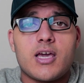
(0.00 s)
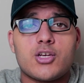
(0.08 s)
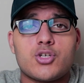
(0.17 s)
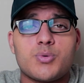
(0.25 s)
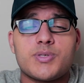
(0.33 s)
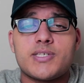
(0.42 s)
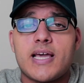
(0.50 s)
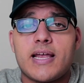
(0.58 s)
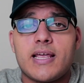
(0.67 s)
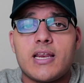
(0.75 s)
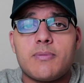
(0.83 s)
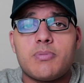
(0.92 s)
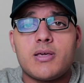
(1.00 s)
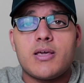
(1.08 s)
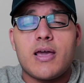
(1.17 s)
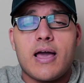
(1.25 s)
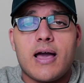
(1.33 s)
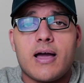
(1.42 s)
It shoots
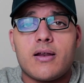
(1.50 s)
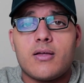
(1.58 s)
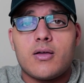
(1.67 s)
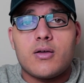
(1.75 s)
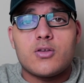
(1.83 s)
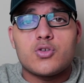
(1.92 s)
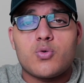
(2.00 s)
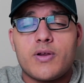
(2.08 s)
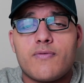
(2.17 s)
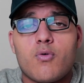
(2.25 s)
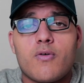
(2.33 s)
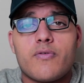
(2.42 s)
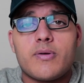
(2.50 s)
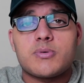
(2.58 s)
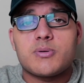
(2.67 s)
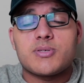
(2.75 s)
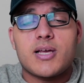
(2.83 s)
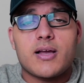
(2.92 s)
1080p at 24 frames
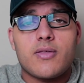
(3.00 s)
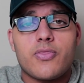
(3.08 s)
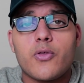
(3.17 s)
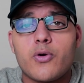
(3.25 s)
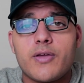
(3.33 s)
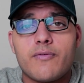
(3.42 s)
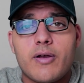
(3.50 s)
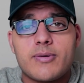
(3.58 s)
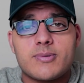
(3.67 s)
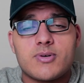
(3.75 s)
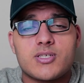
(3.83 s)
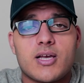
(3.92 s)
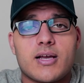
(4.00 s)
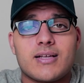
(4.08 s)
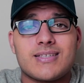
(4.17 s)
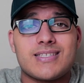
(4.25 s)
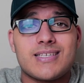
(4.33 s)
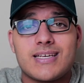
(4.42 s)
per second, 30 frames per
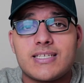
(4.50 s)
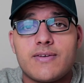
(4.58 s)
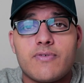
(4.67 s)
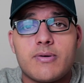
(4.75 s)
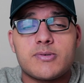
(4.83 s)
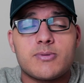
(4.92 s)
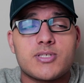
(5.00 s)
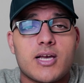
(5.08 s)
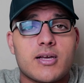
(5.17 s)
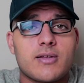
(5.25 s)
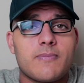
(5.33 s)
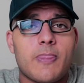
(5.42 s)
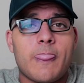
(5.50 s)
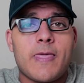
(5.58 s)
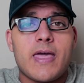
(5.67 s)
second, 60 frames per second.